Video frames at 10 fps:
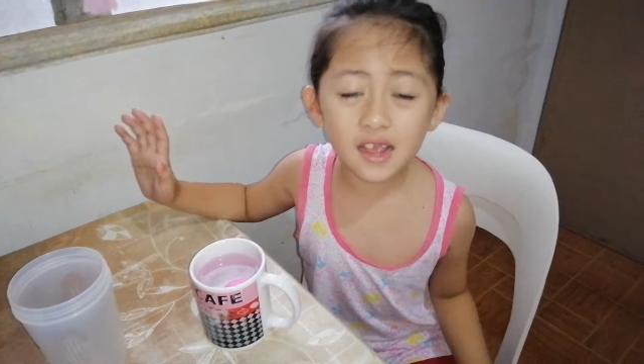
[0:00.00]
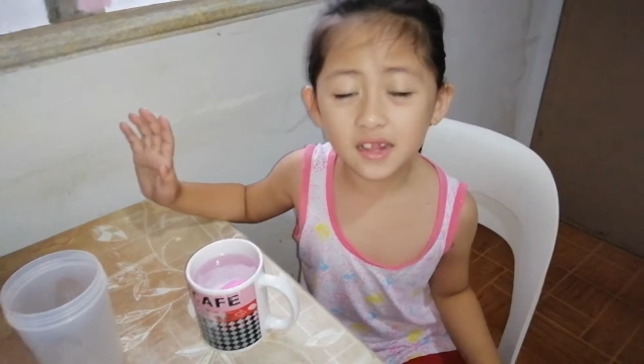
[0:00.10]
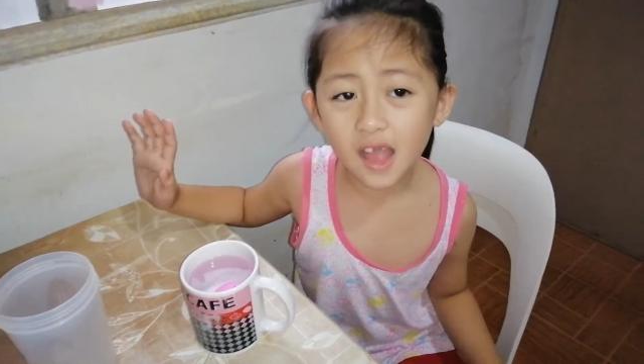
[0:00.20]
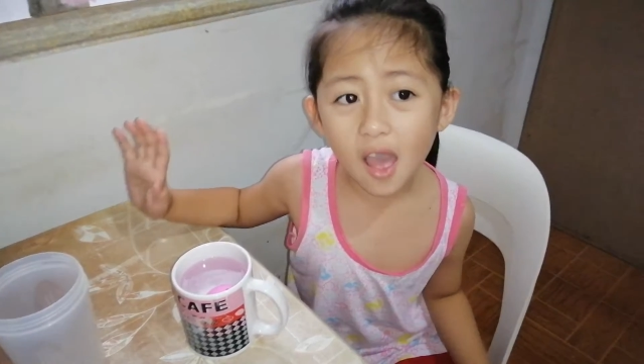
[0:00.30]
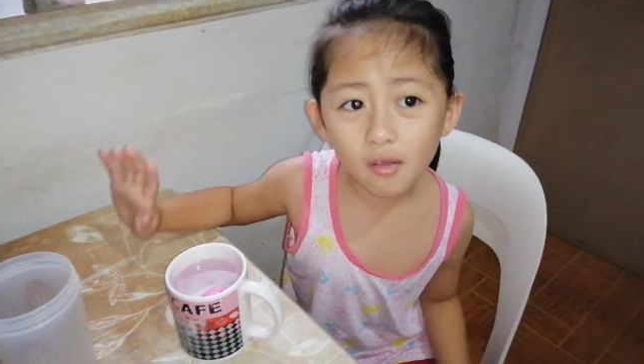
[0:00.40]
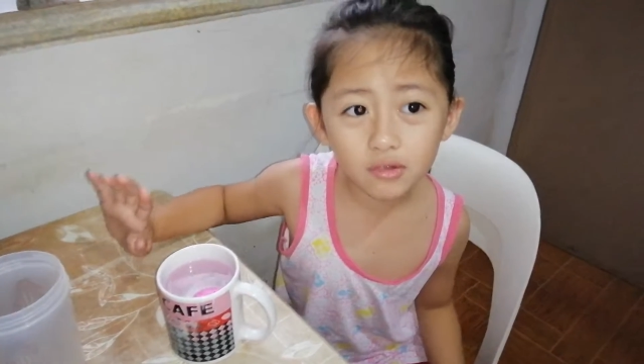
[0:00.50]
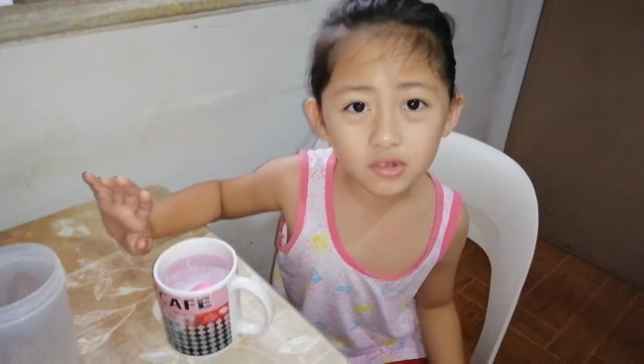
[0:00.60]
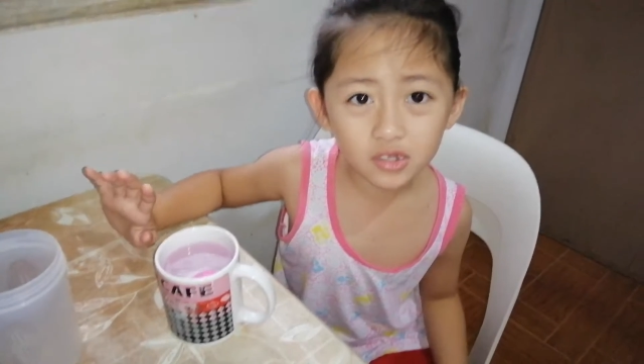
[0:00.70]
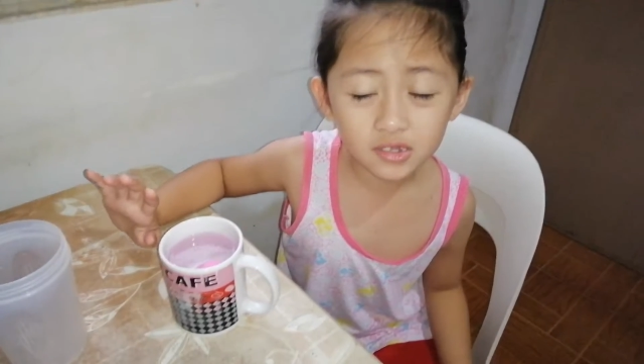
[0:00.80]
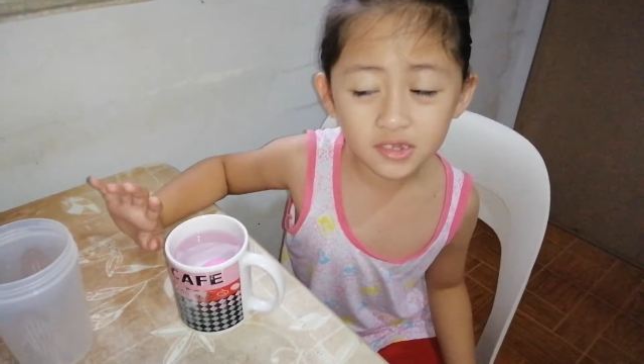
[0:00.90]
and I will
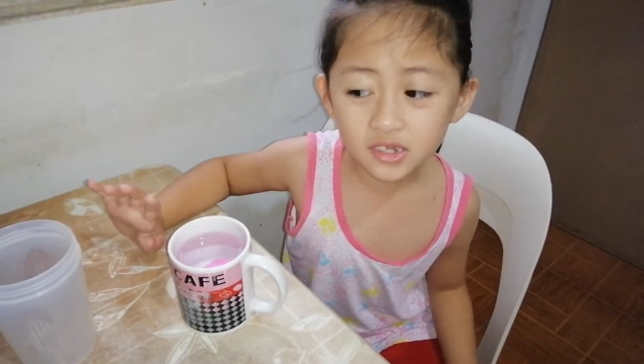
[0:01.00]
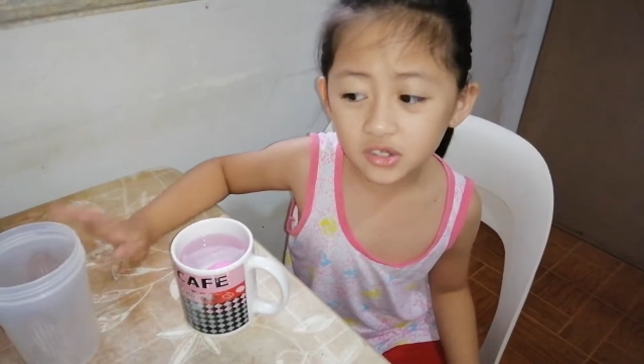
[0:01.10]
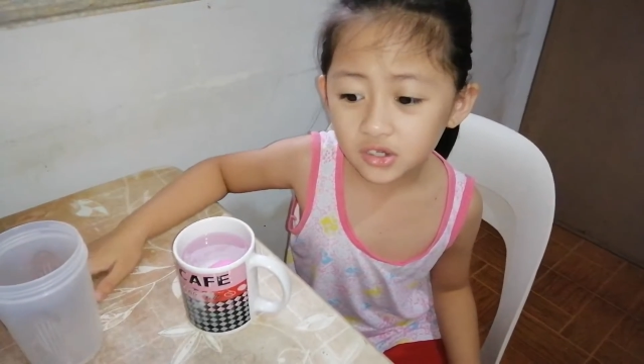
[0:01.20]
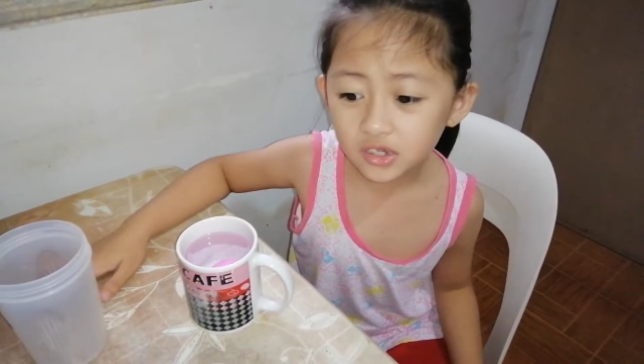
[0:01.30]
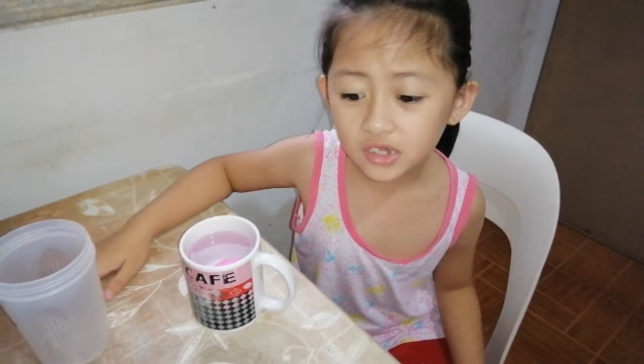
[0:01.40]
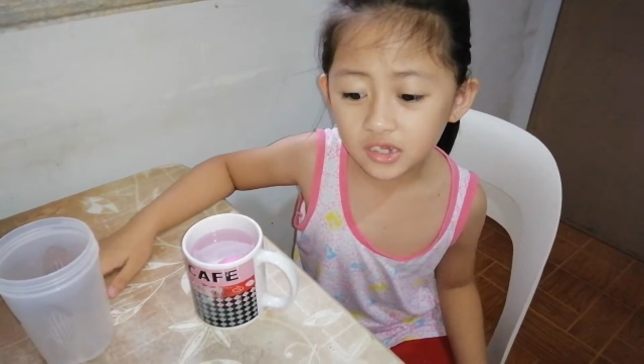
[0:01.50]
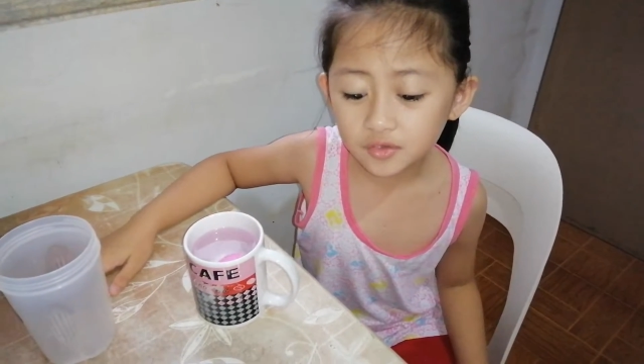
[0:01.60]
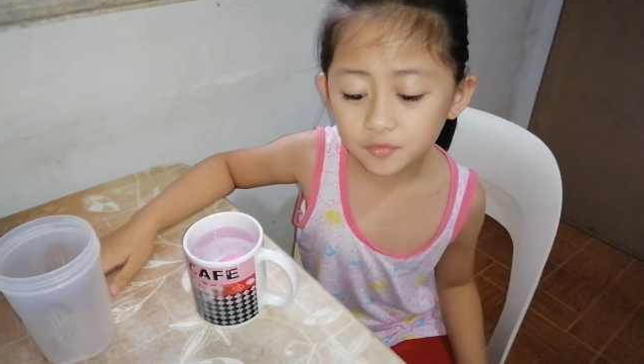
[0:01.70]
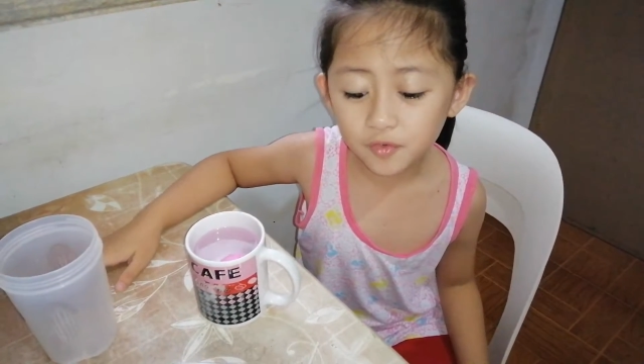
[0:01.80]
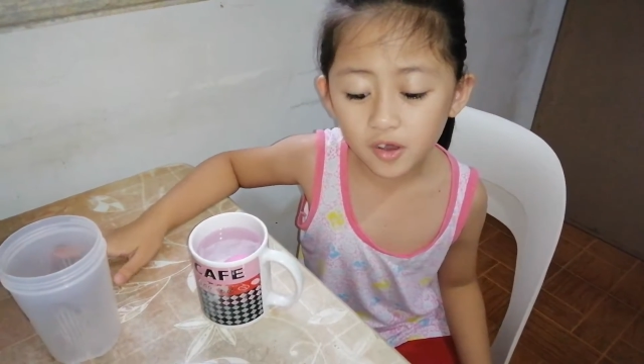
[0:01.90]
continue this
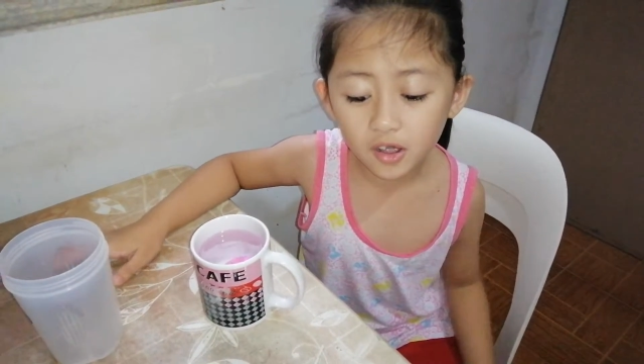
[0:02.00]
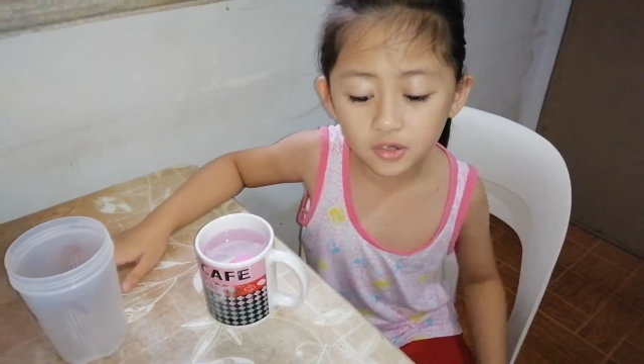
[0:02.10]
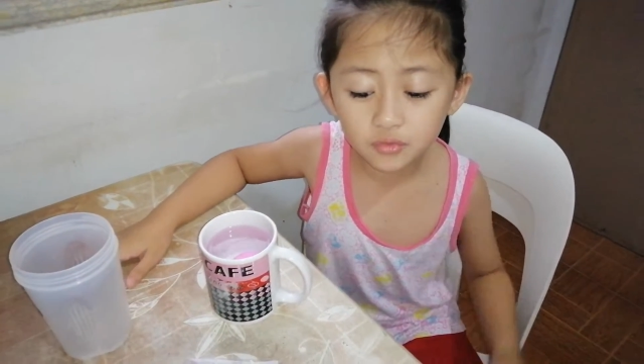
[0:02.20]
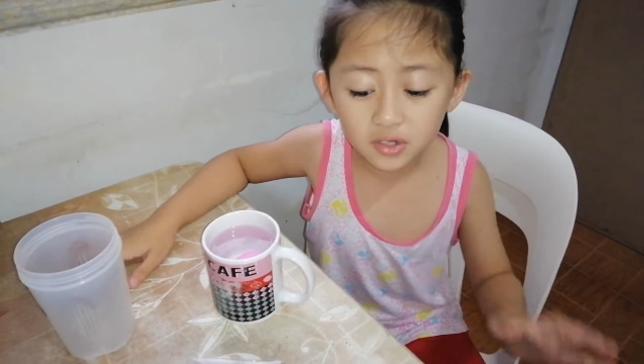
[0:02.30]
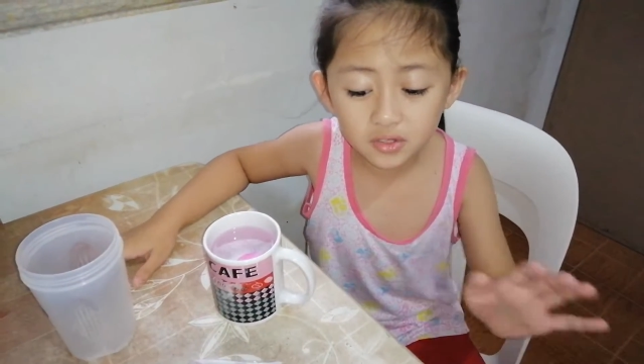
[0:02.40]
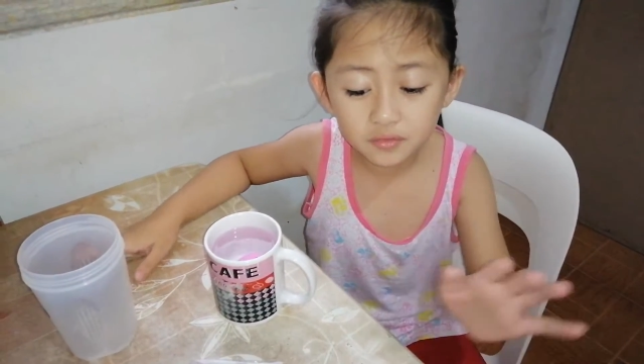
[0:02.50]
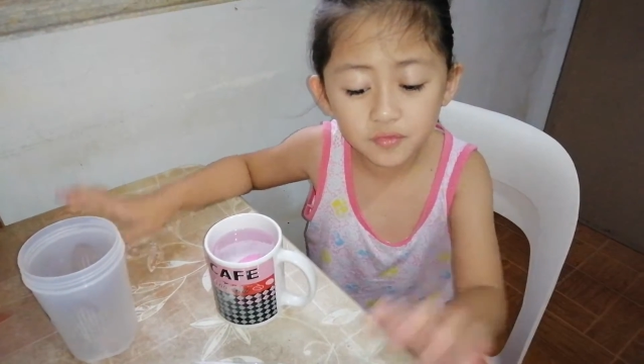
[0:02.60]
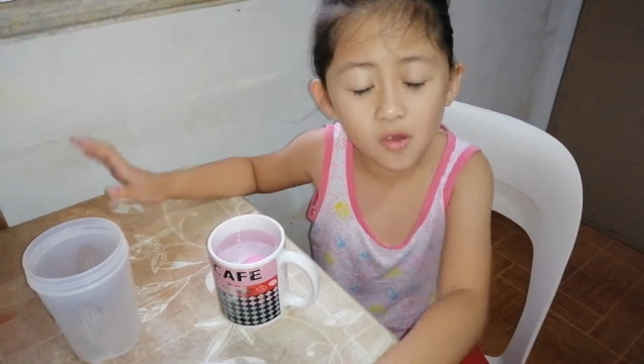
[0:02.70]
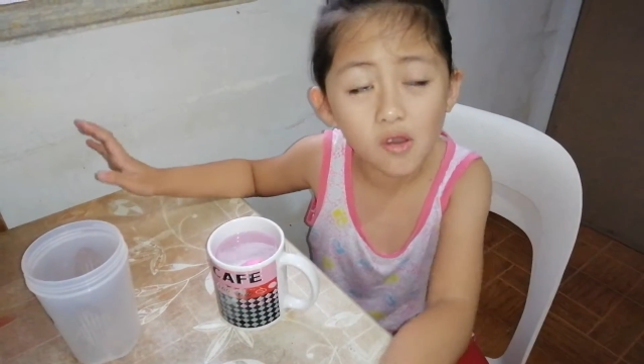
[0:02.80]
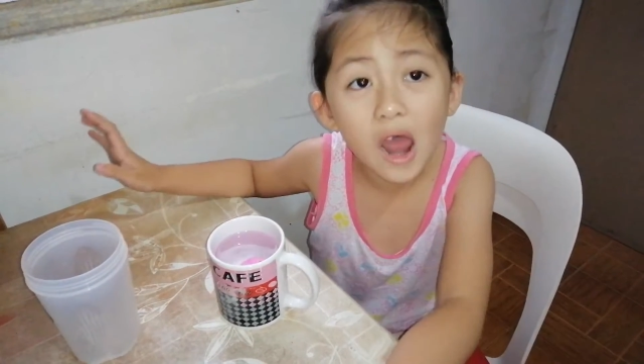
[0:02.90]
for
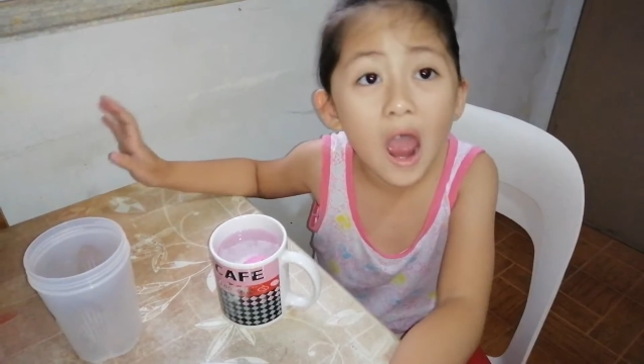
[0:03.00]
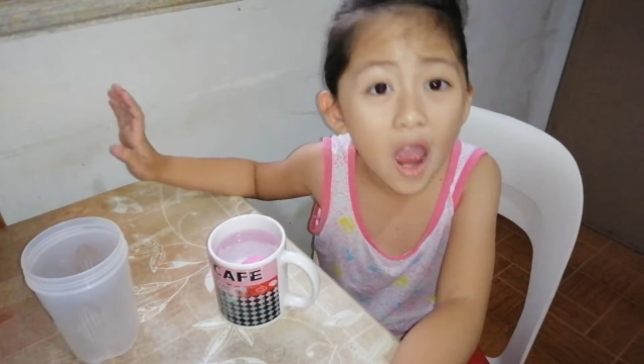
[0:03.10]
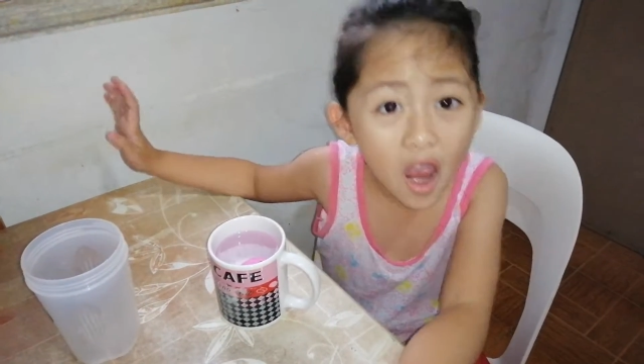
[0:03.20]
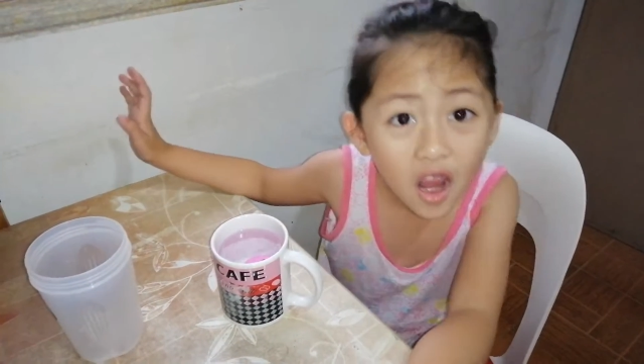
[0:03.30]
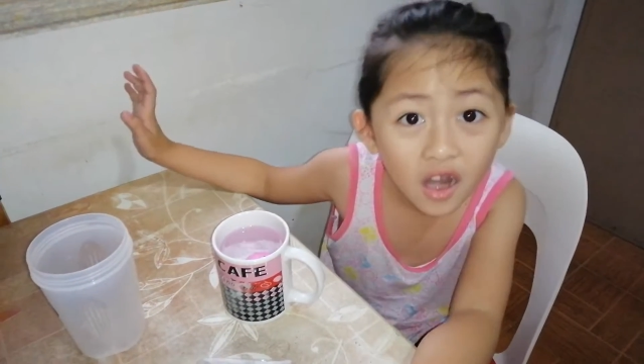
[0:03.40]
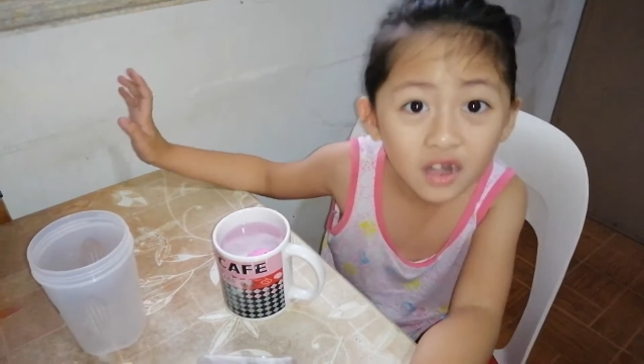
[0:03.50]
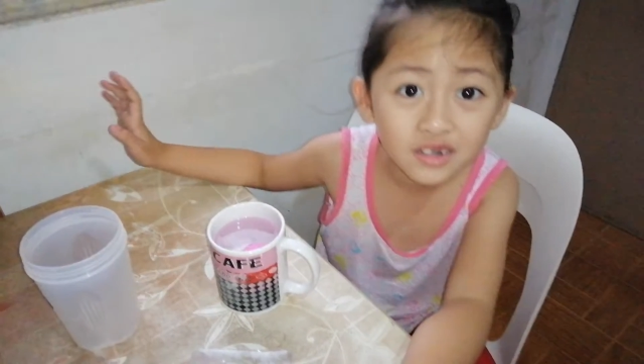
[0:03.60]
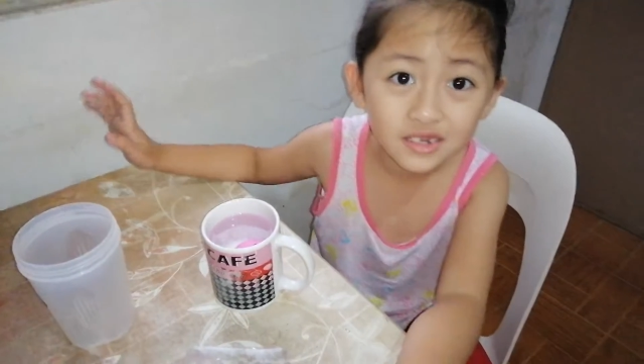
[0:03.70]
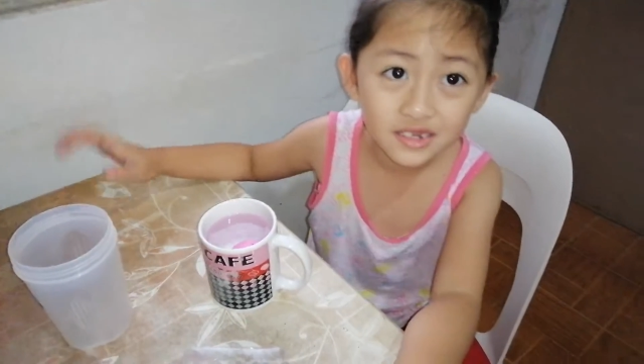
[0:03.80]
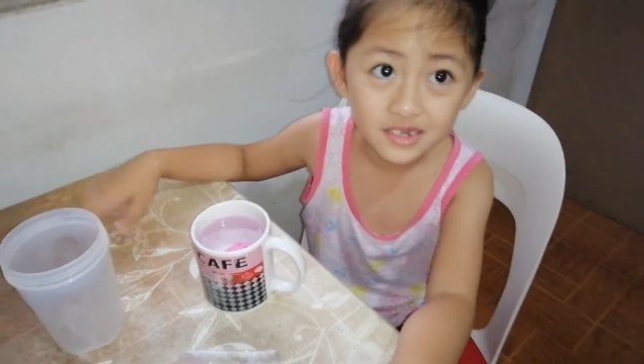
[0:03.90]
24
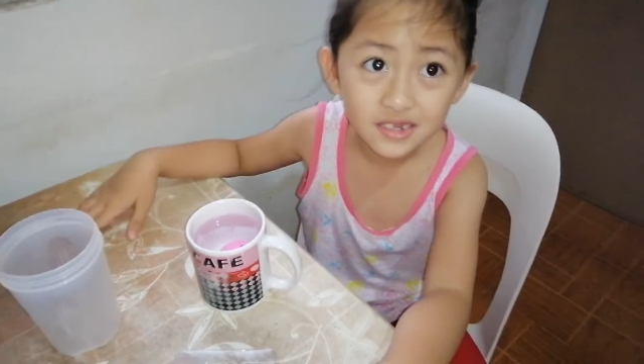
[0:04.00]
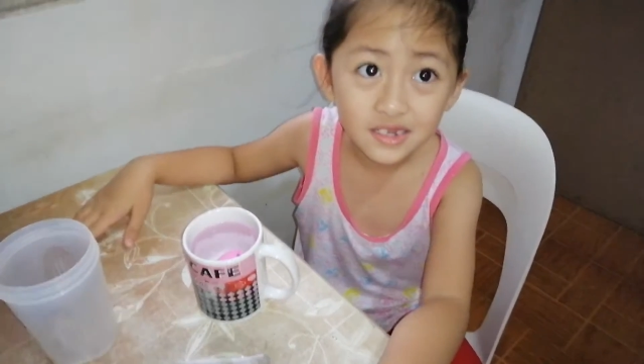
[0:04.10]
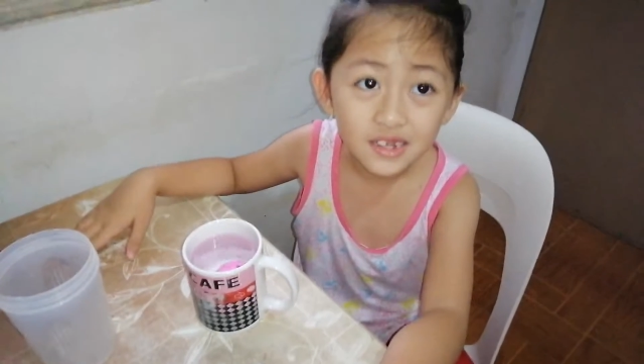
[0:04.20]
hours.